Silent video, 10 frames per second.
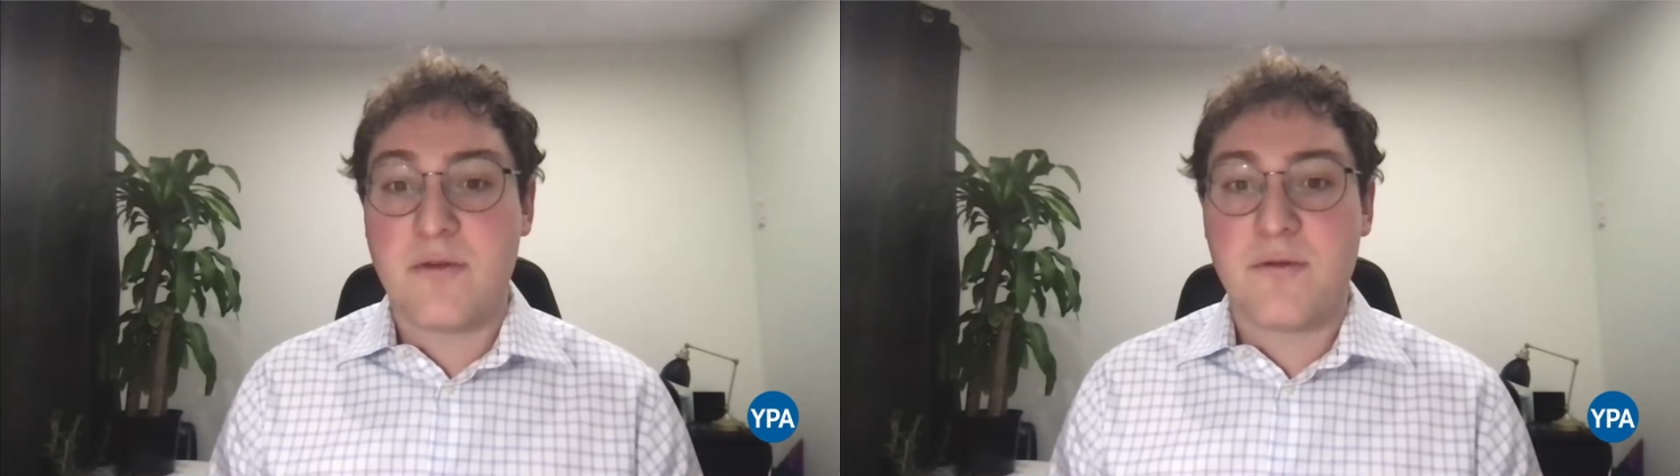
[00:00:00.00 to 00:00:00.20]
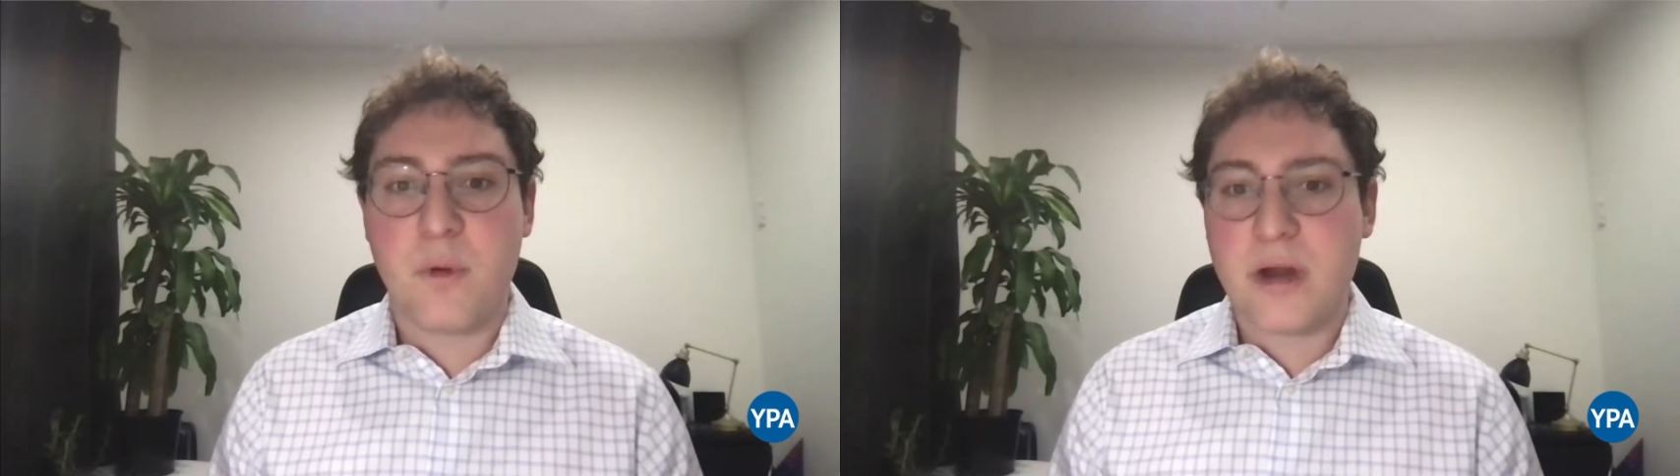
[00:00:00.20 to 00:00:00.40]

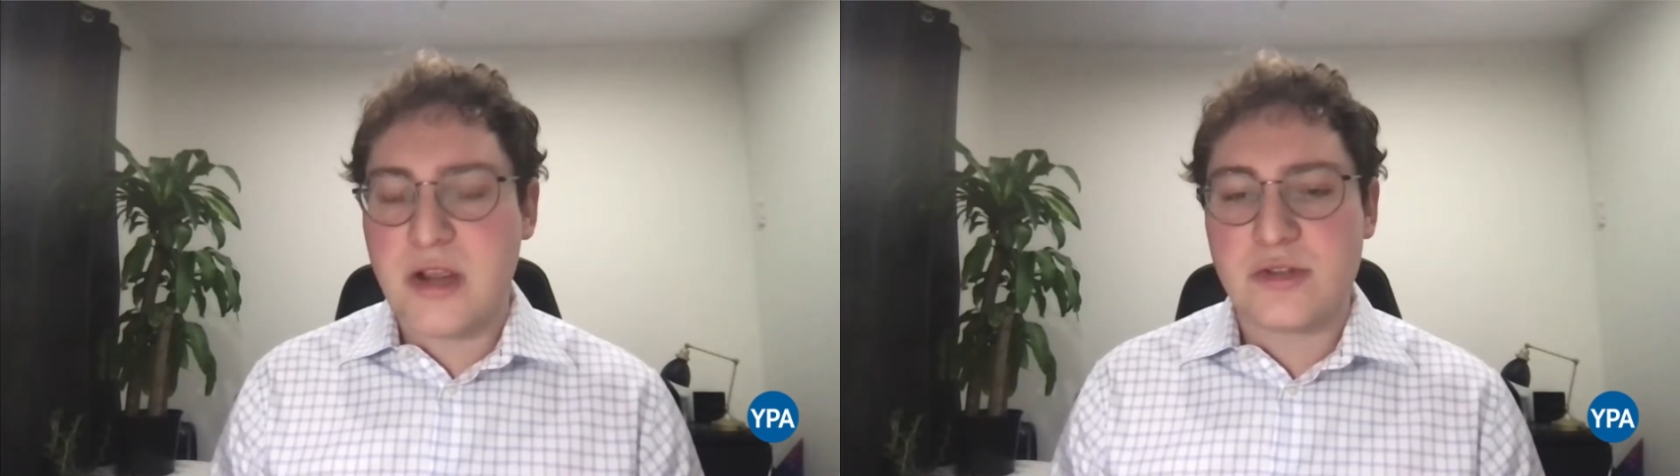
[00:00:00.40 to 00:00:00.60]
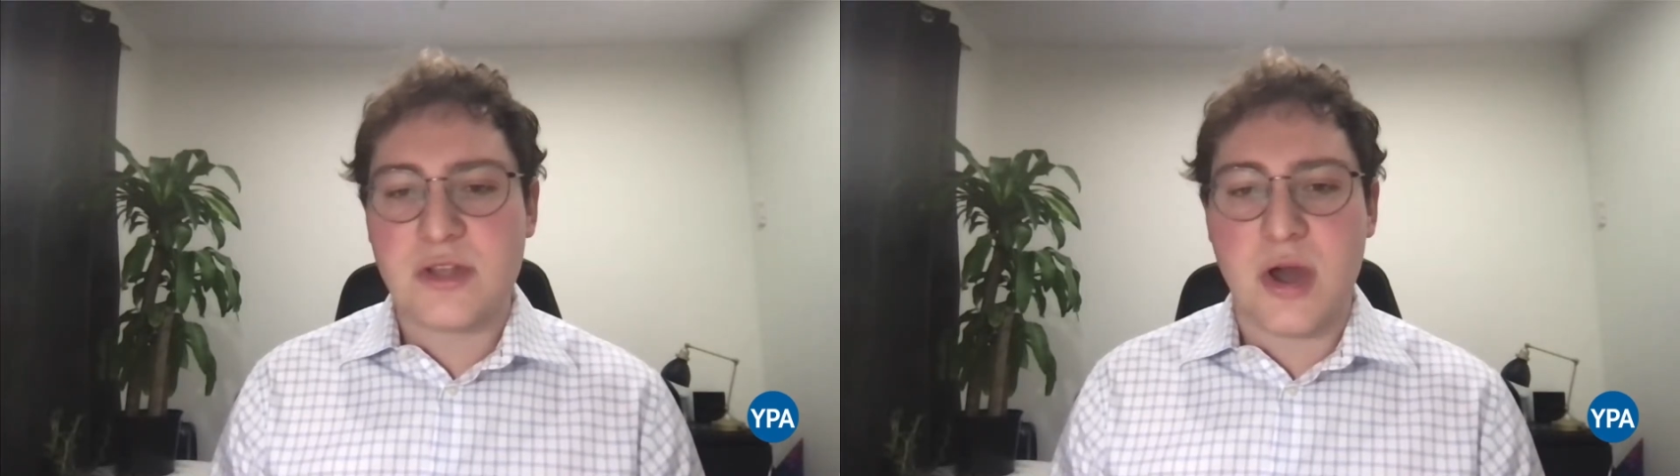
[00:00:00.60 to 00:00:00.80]
4
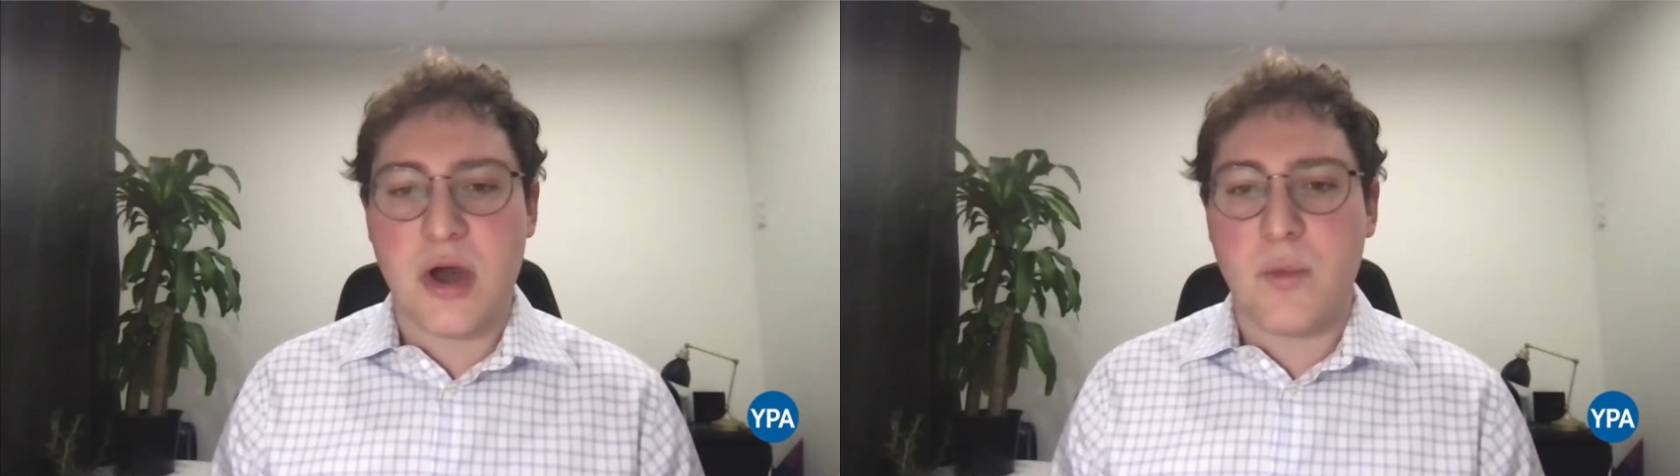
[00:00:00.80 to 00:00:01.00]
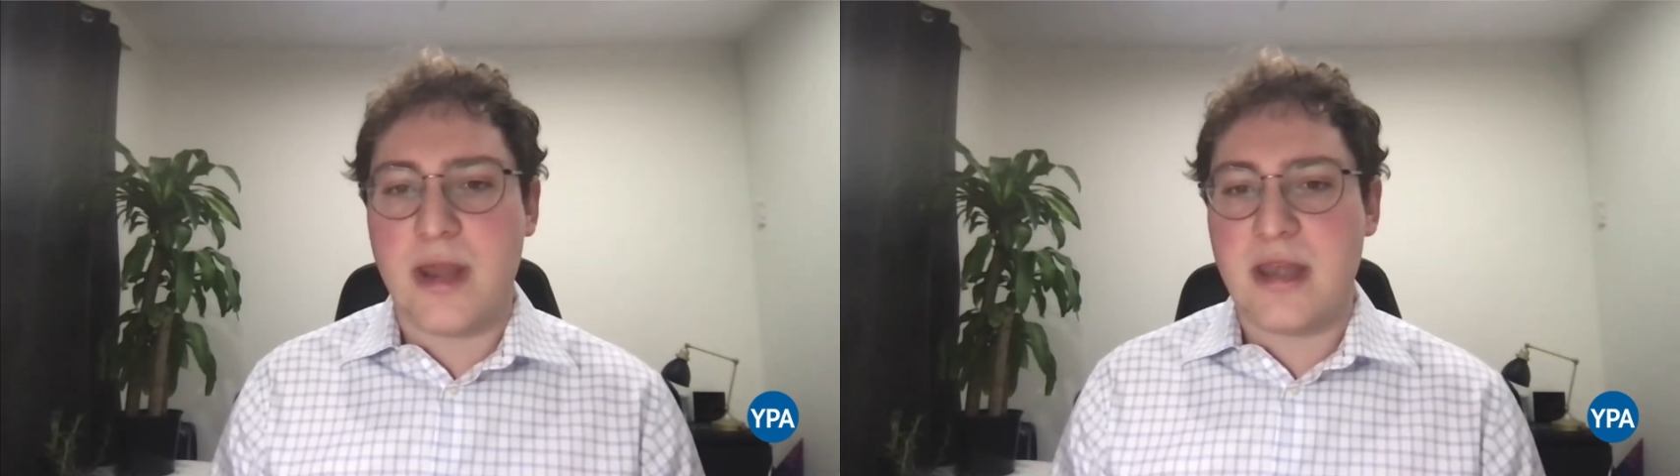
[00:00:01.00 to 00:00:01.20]
years ago,
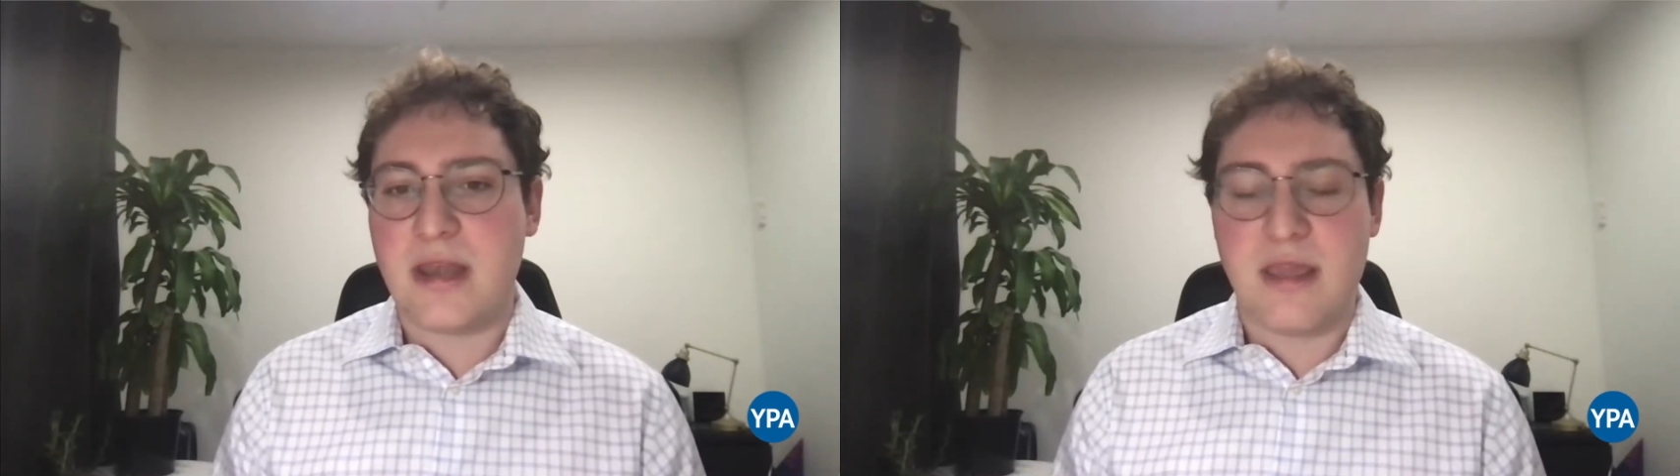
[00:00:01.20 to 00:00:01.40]
when